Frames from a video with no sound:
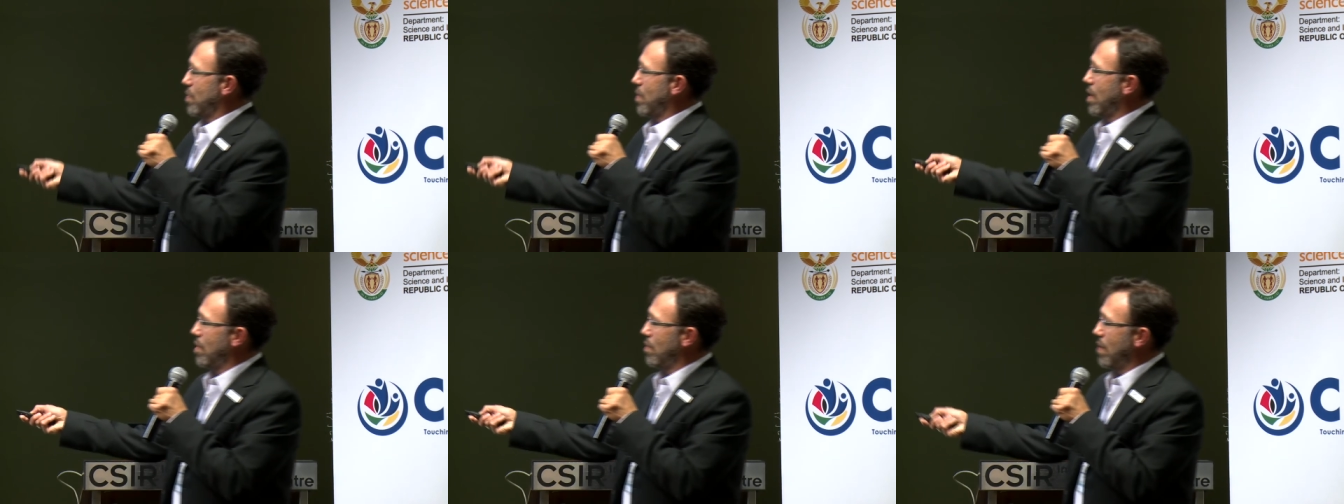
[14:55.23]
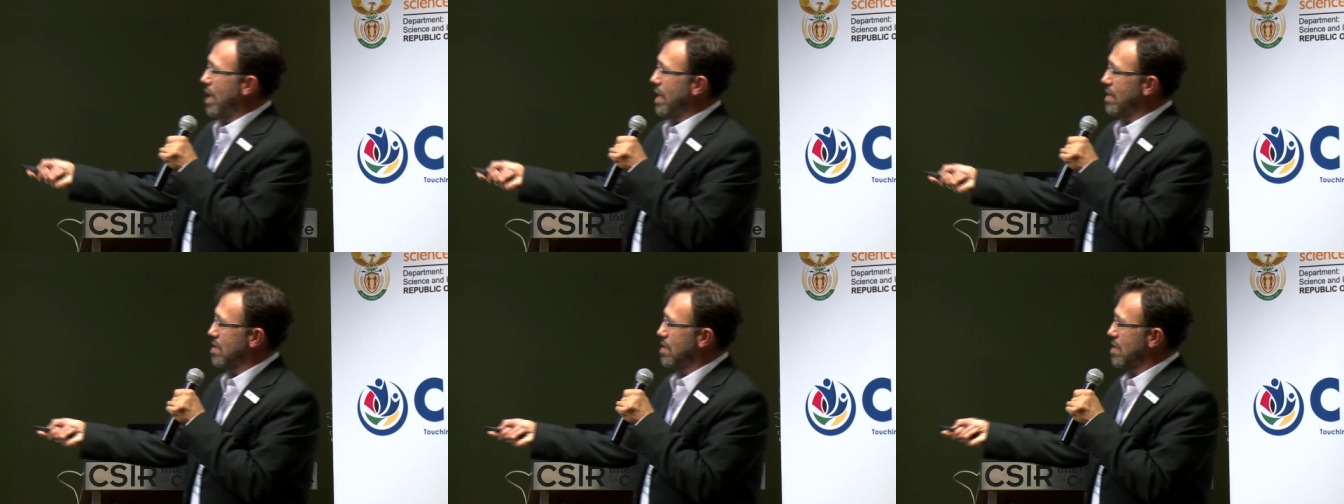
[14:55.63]
um,
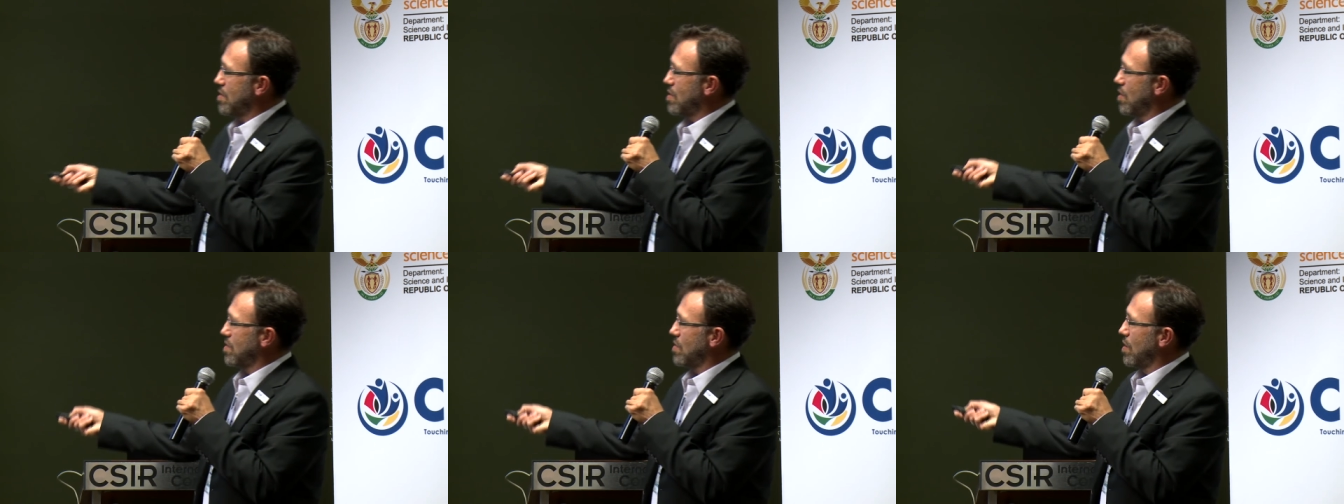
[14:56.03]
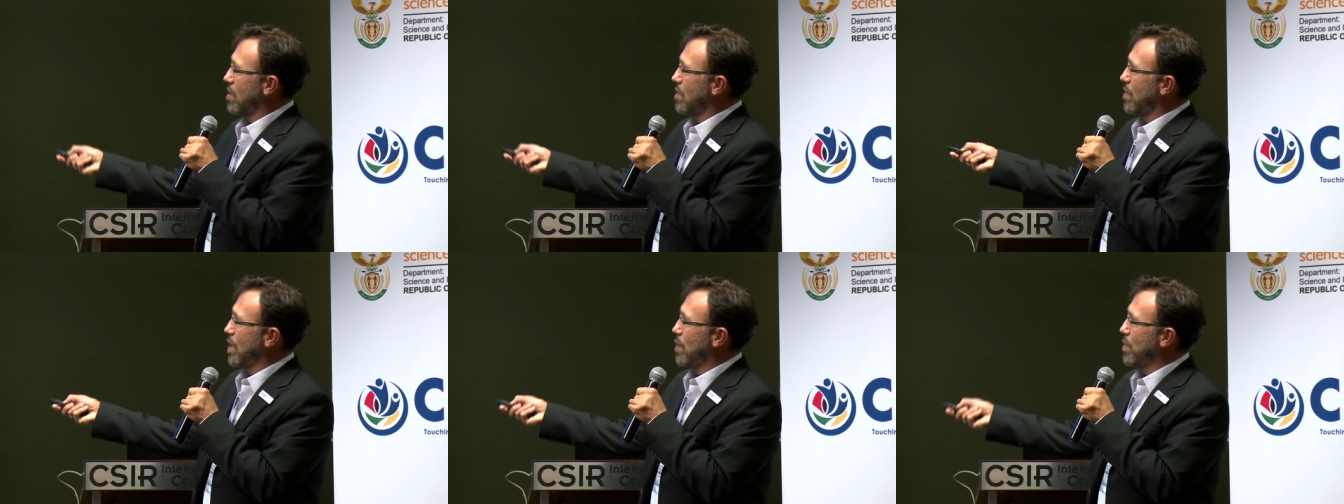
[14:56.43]
at the CSR started
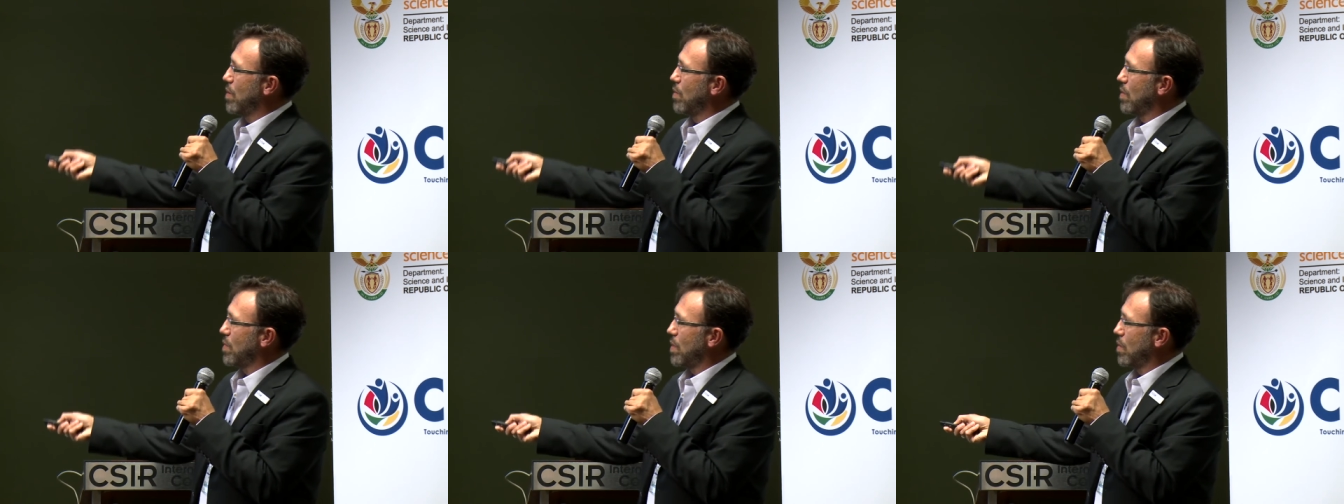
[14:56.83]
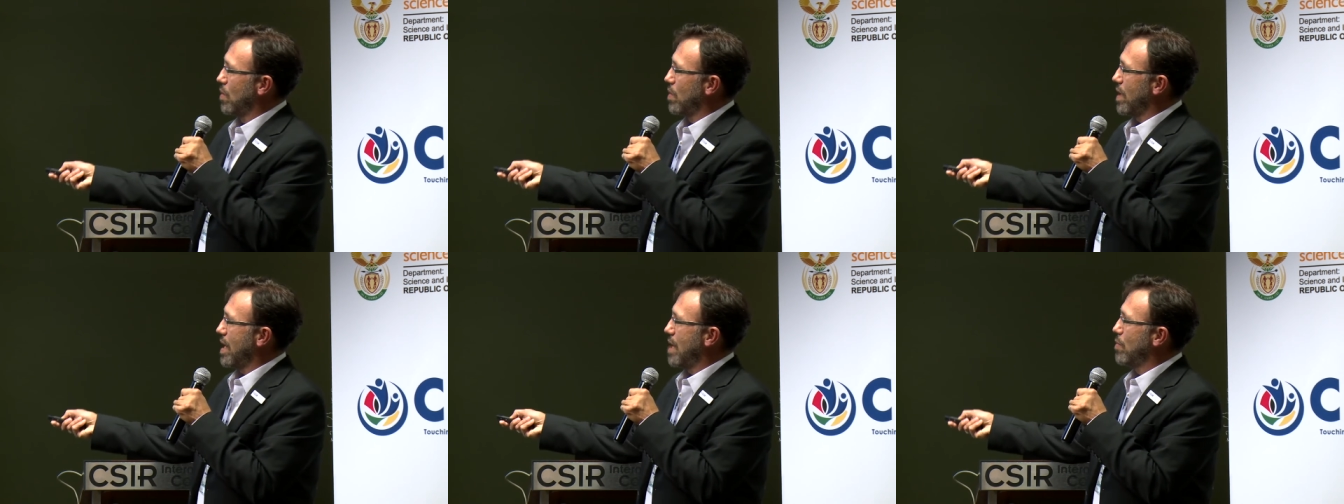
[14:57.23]
developing what we call
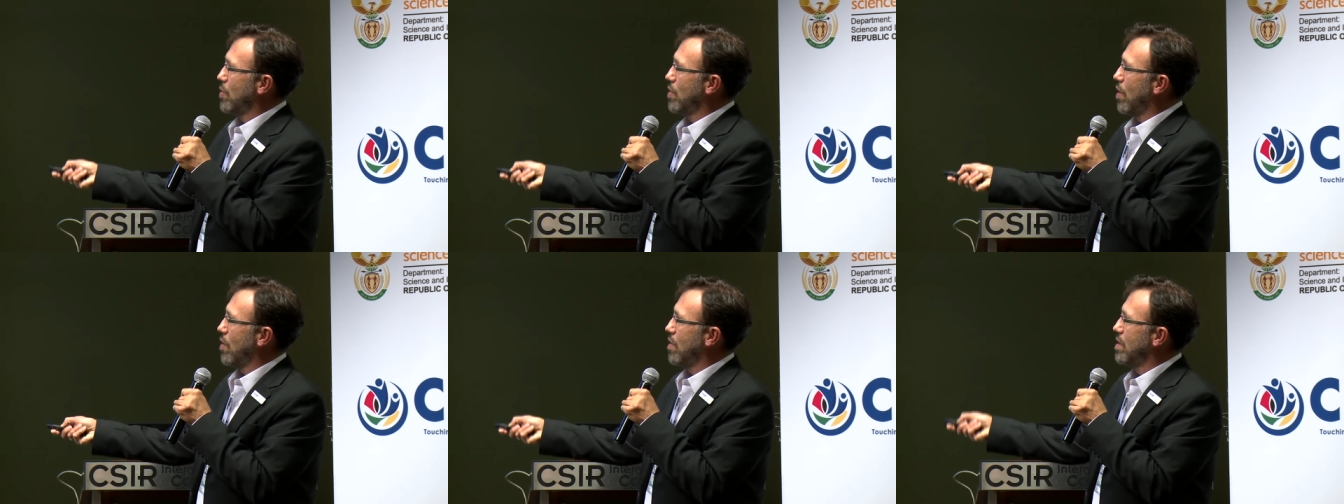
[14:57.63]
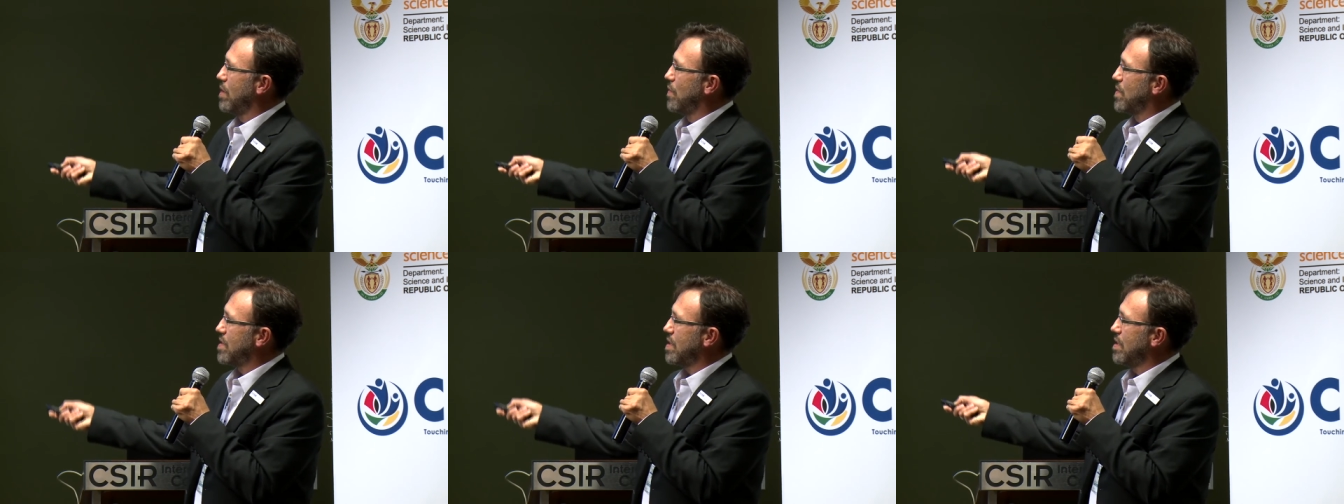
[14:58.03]
the airborne R&D
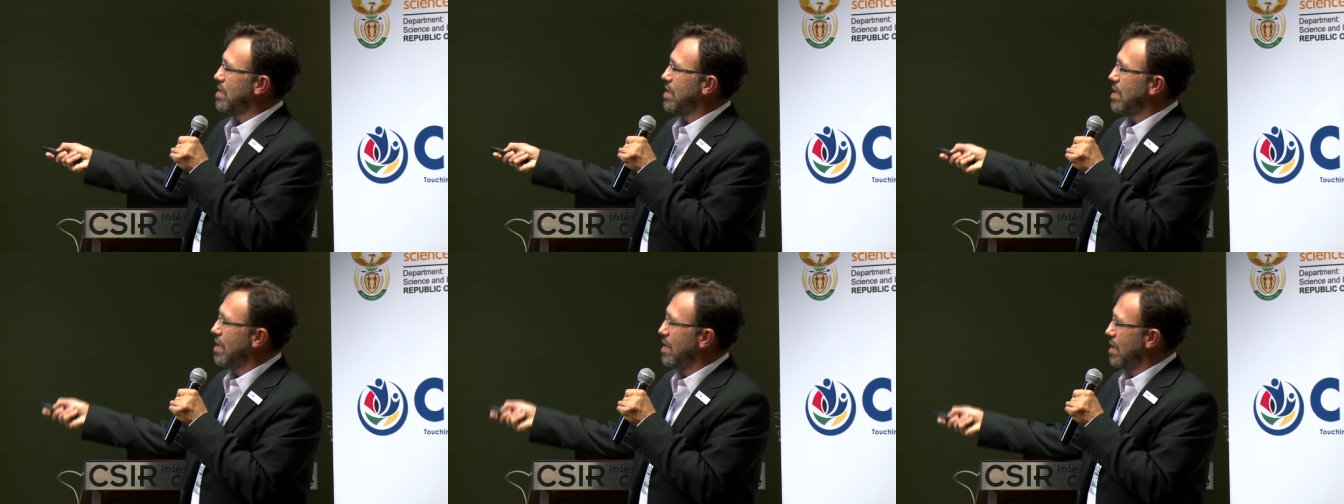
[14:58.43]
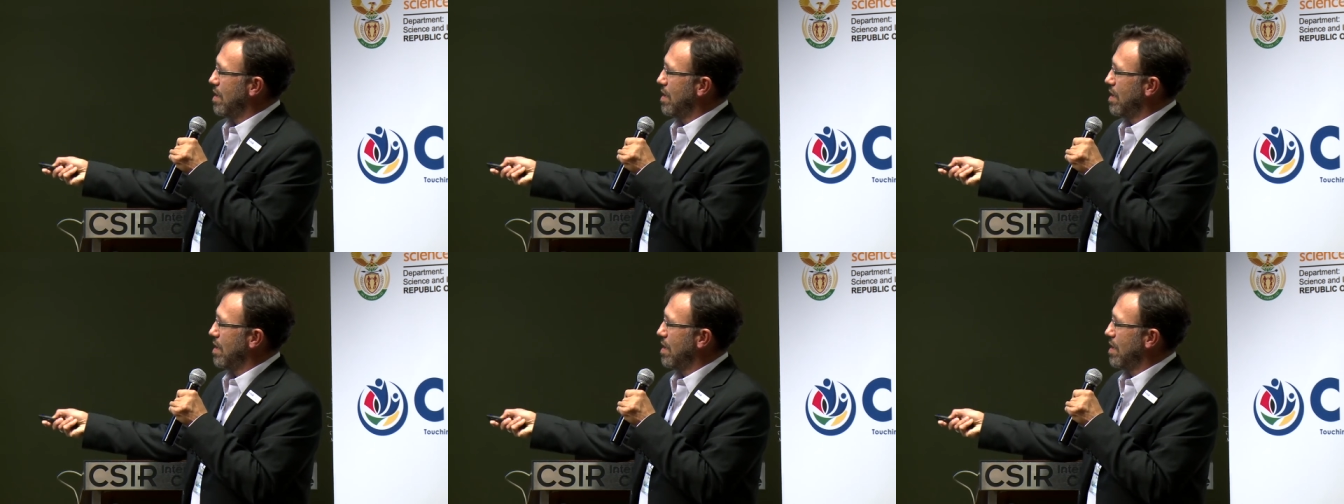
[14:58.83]
facility.